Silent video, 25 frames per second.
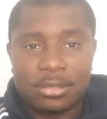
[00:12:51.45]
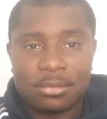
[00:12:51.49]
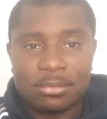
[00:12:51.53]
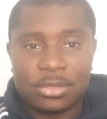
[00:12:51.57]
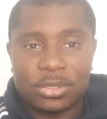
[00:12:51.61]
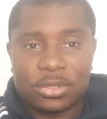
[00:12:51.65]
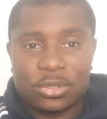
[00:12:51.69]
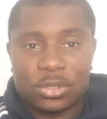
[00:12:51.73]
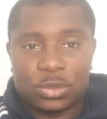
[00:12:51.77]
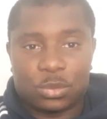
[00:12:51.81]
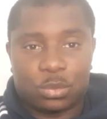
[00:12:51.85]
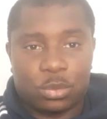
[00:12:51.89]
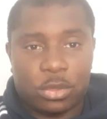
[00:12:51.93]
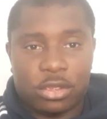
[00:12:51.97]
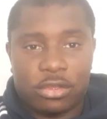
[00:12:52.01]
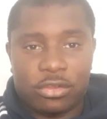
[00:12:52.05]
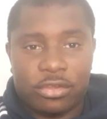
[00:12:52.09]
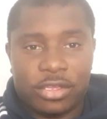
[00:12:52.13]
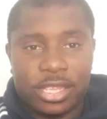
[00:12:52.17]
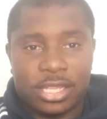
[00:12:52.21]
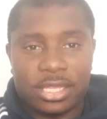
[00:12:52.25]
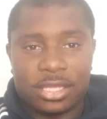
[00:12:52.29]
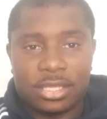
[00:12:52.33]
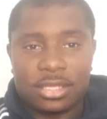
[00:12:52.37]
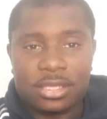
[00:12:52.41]
because
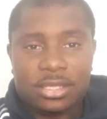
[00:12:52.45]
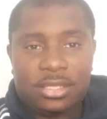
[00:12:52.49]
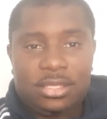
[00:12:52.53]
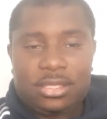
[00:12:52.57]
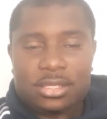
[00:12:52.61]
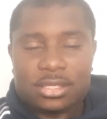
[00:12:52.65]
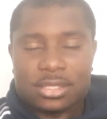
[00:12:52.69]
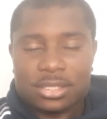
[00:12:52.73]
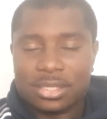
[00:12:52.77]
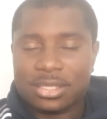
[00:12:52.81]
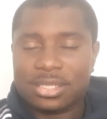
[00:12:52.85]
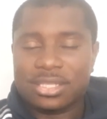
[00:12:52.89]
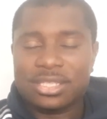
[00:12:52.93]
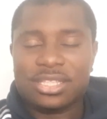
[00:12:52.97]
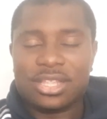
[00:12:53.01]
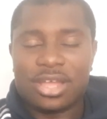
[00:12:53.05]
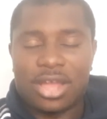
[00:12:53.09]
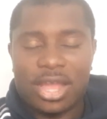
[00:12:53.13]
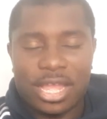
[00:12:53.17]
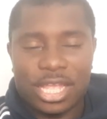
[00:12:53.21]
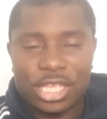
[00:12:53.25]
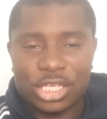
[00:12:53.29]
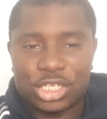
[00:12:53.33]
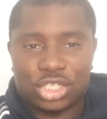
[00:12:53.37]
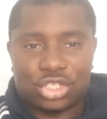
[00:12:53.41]
we're in
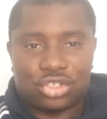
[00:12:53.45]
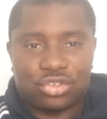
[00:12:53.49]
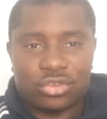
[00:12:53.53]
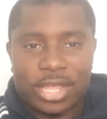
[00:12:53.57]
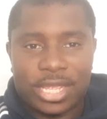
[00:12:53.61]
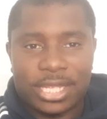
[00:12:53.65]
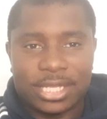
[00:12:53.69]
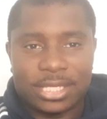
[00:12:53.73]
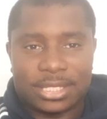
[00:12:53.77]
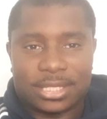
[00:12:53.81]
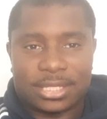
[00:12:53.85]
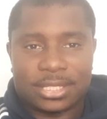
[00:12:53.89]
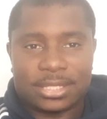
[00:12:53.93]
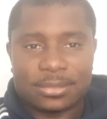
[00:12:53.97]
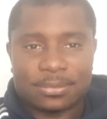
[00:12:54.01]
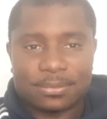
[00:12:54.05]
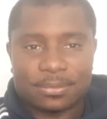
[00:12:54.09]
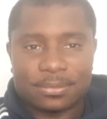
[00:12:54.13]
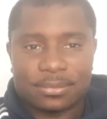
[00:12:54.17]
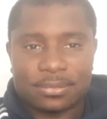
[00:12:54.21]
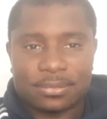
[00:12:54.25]
dire straits.